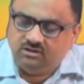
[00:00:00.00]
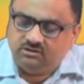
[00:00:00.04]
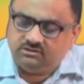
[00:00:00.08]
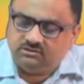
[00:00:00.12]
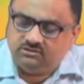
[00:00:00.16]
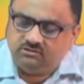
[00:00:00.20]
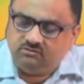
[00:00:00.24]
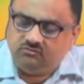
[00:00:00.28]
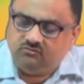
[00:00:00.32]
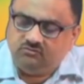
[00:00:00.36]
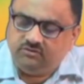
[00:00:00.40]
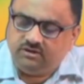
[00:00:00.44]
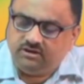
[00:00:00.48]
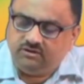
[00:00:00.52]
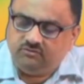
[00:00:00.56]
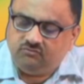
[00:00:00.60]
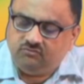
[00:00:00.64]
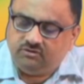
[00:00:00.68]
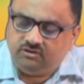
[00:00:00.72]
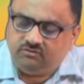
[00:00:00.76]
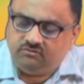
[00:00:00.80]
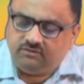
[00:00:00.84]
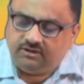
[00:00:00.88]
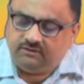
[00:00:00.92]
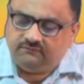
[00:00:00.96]
So,
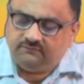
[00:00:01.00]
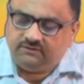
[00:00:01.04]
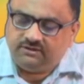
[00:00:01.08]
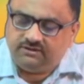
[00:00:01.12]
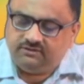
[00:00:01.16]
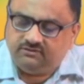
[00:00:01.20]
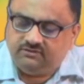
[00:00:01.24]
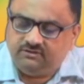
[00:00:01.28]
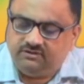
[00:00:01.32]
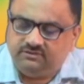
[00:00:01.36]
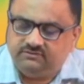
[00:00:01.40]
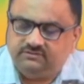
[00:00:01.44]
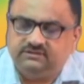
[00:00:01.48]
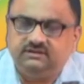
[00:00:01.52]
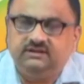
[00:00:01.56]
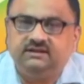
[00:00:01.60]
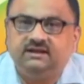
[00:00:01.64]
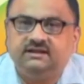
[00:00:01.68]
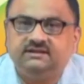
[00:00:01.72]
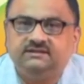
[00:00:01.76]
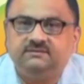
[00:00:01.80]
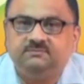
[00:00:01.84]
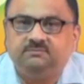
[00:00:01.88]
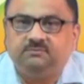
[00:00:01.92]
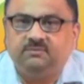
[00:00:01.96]
we could have introduced it
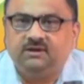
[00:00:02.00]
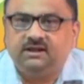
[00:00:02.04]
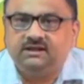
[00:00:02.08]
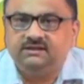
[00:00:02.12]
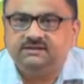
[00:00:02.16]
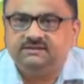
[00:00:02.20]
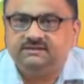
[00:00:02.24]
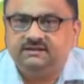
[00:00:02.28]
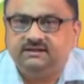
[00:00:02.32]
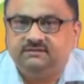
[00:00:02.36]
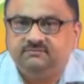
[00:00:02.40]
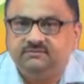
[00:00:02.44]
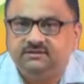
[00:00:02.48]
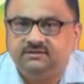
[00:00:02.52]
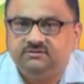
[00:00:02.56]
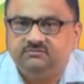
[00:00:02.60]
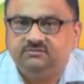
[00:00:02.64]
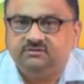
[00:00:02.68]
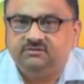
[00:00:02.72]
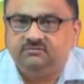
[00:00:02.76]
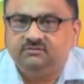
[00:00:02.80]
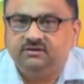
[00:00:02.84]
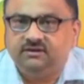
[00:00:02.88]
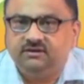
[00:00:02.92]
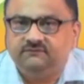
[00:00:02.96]
as a pulse. That means,
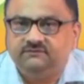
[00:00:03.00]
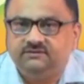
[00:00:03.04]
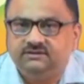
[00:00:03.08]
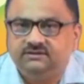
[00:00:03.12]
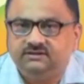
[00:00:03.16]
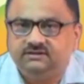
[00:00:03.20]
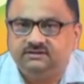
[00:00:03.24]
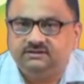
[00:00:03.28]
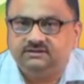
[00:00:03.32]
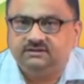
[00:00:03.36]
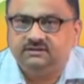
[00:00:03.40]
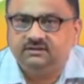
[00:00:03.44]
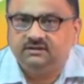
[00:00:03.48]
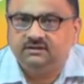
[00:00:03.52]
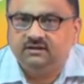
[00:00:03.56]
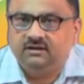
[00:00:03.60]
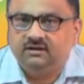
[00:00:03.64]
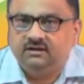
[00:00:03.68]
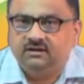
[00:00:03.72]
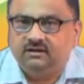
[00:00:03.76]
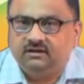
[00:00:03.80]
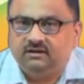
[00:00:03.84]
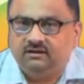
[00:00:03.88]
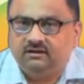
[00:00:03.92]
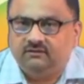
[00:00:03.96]
we could have just
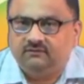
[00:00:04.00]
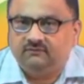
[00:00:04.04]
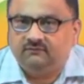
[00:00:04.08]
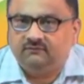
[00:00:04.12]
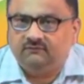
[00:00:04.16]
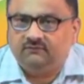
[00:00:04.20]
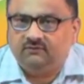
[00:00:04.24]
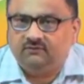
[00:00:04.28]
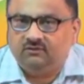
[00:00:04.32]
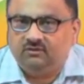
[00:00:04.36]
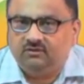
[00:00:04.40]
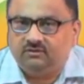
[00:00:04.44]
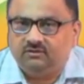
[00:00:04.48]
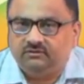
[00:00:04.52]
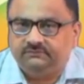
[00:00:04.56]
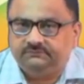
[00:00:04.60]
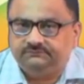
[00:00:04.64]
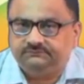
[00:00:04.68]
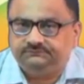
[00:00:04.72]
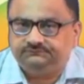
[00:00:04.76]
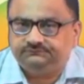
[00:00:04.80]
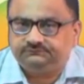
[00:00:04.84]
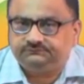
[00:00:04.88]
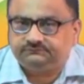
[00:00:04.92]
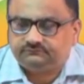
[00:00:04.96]

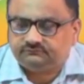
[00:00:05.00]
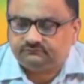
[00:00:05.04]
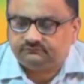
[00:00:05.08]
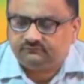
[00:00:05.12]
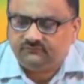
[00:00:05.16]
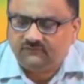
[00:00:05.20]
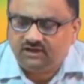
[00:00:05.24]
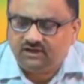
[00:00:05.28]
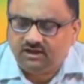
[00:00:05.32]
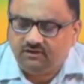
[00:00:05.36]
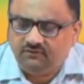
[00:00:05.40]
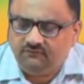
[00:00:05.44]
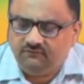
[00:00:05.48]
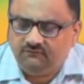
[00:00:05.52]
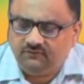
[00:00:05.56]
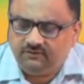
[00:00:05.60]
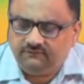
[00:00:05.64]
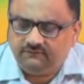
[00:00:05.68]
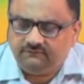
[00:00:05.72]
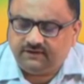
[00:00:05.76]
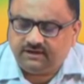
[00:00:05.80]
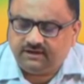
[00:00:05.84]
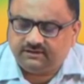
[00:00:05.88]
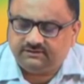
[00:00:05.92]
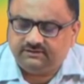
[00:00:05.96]
for a
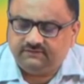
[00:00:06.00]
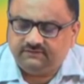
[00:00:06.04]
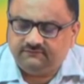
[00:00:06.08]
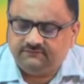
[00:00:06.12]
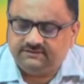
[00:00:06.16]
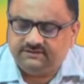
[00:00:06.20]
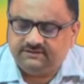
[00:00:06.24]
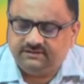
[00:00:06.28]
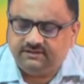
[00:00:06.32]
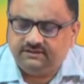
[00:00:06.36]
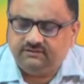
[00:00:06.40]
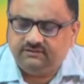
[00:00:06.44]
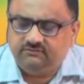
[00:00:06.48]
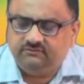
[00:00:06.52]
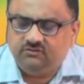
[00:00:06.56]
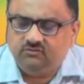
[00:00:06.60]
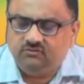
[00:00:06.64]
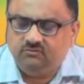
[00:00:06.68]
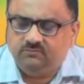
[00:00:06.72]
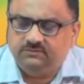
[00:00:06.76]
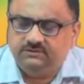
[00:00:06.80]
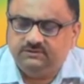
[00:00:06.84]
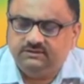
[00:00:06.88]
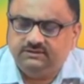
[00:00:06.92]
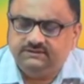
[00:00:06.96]
fraction of a second we
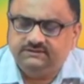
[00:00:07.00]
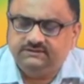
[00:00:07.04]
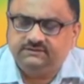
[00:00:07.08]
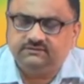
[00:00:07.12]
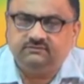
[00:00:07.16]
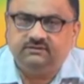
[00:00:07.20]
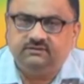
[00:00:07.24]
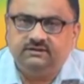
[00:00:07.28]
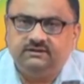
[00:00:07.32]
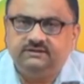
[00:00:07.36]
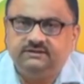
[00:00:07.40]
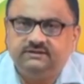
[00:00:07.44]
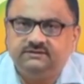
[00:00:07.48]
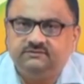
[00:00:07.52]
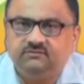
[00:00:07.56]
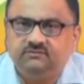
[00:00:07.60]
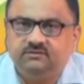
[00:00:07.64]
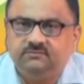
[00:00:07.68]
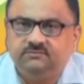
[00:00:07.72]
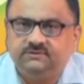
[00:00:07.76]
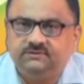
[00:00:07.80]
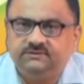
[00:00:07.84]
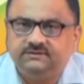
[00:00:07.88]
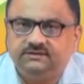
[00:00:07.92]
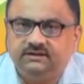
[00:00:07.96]
open this, so that this
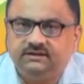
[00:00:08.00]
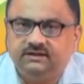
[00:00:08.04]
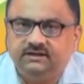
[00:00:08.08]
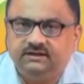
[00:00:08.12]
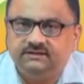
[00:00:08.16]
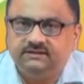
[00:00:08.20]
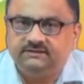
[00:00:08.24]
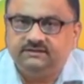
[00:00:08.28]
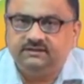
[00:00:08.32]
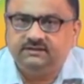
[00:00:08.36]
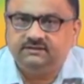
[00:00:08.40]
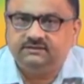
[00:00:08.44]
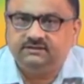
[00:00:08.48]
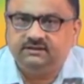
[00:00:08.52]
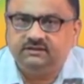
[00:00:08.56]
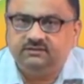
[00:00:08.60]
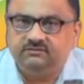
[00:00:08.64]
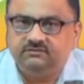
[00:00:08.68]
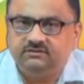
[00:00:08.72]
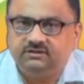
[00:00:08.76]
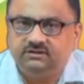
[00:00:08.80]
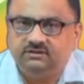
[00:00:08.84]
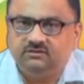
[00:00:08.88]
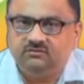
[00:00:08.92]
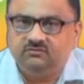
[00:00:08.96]
1% NaCl
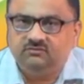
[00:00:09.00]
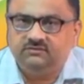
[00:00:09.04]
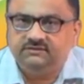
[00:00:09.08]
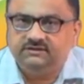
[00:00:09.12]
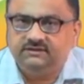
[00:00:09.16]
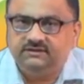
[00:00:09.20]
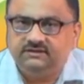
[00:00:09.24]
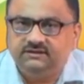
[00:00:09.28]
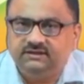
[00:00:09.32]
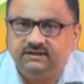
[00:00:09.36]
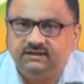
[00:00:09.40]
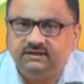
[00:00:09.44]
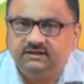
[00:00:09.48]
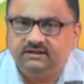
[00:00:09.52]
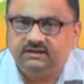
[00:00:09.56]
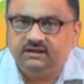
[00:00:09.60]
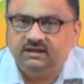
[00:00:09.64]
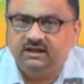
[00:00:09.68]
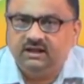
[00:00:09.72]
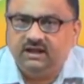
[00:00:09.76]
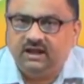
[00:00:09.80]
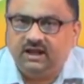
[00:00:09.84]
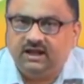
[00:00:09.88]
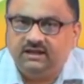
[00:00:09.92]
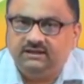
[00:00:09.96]
solution goes in there,
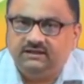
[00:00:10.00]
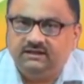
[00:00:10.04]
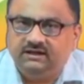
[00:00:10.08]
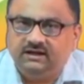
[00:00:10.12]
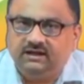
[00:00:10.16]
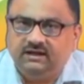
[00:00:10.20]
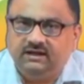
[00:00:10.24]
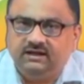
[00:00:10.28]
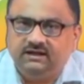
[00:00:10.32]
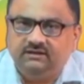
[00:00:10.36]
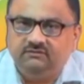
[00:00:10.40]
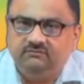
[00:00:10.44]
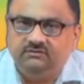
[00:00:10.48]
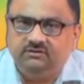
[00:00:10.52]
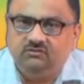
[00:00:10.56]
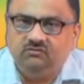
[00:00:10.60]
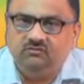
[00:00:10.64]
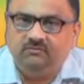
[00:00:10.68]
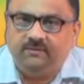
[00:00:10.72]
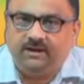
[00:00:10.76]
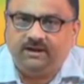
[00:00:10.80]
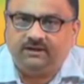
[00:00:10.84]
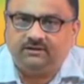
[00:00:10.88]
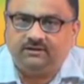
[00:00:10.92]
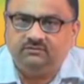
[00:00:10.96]
and then again we
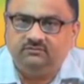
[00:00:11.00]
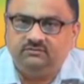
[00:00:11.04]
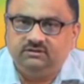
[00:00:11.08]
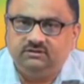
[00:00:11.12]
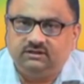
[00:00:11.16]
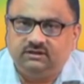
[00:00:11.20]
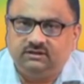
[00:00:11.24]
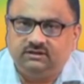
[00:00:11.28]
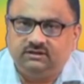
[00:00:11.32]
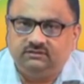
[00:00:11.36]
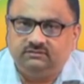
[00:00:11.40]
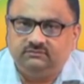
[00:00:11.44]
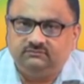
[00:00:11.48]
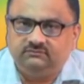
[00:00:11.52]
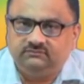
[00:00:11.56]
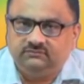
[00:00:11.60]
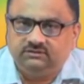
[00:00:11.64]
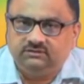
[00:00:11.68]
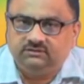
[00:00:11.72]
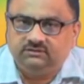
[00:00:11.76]
go back to the